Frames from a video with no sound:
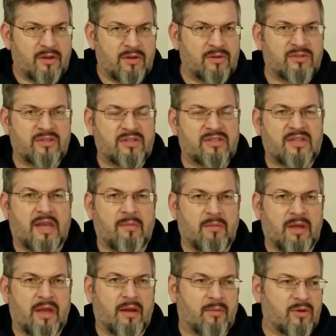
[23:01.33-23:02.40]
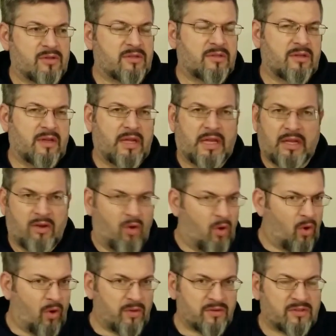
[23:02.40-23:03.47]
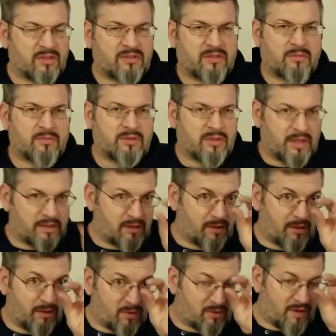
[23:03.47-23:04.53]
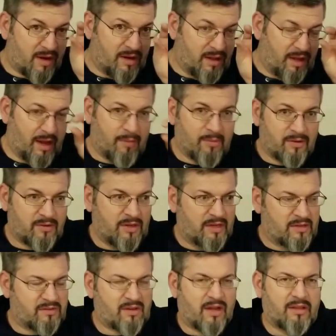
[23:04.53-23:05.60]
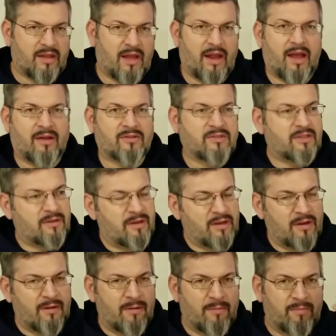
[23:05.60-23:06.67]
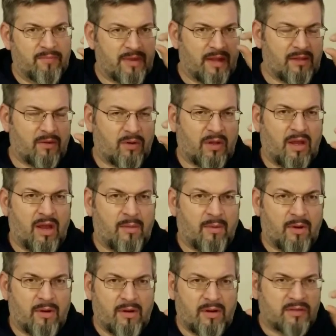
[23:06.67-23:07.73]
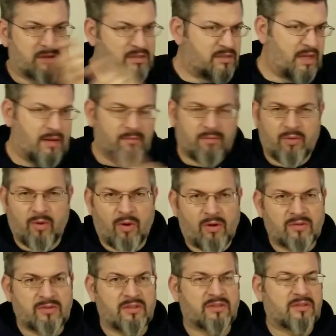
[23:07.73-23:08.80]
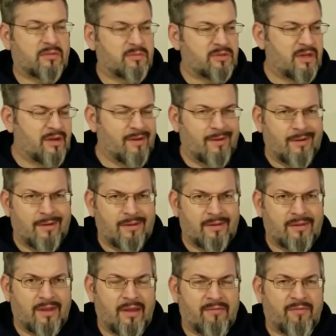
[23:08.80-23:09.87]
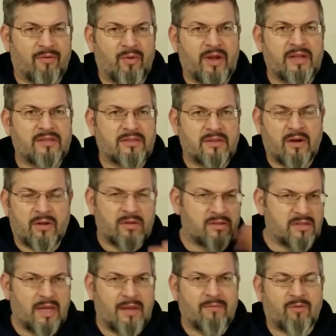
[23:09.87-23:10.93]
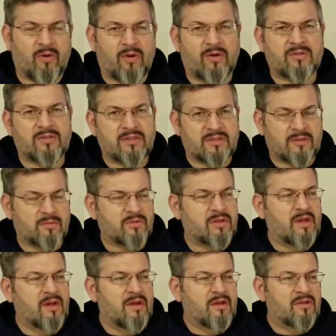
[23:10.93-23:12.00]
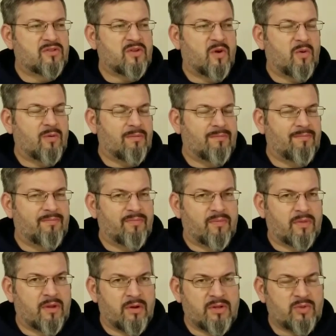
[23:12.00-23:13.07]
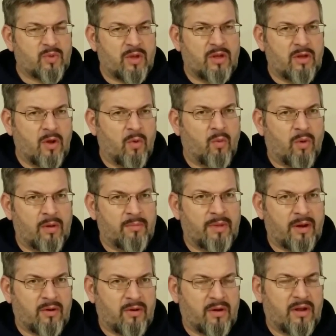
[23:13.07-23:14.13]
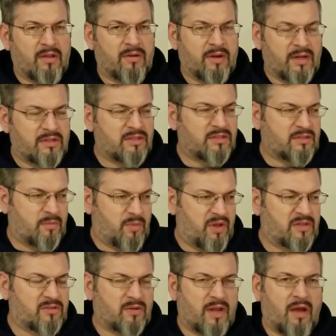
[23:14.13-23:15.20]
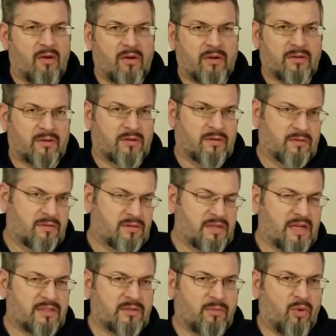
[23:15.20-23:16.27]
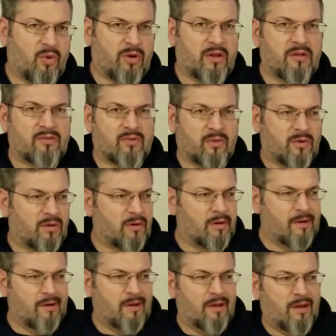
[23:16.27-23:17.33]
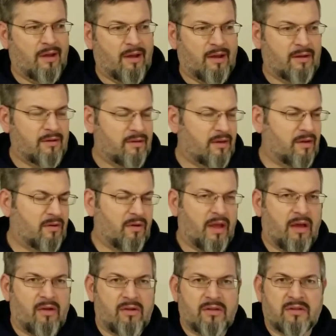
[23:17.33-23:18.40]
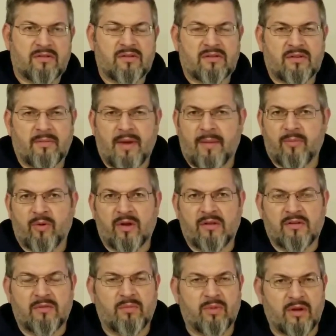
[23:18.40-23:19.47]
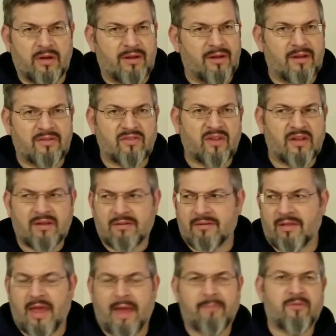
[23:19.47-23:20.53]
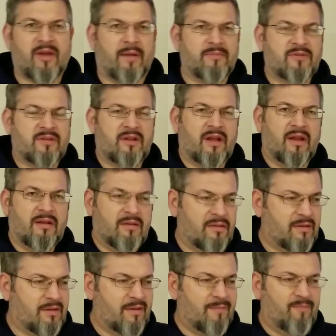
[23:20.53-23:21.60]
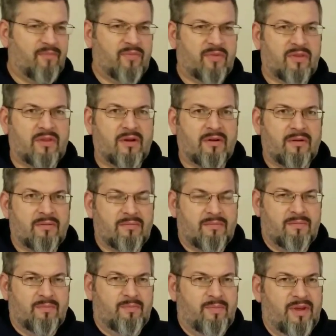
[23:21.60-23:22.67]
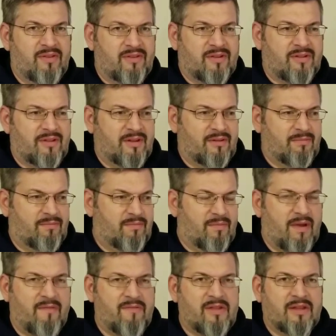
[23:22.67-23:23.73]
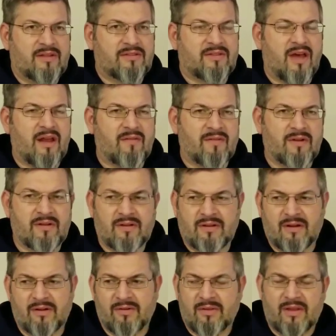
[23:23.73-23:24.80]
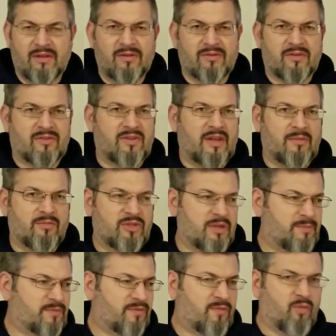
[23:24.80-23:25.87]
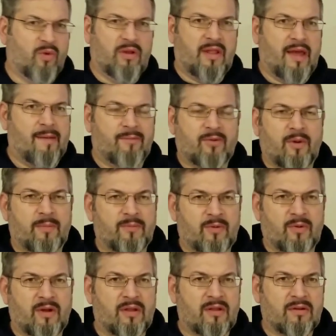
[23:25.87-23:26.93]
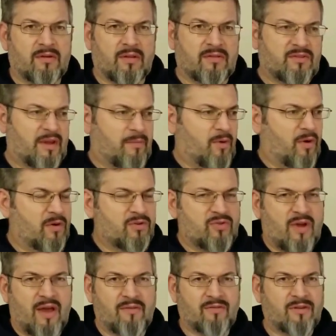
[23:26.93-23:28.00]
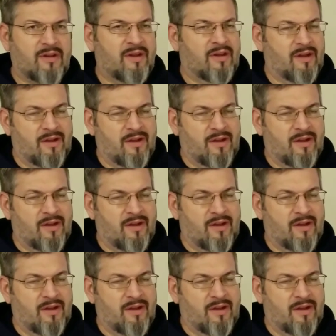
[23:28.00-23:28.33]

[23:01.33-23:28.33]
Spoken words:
they're using the same cameras in all the systems. Like the little tiny camera that's inside that housing, that little camera is the same through all systems. The infrareds are the same for all systems. So there is really no one better than the other. It just depends on how good their tech support is, or how good the system operates. But it's like laptops today. They're basically everything inside of it. They use the same chips from one laptop to another, the same hard drives.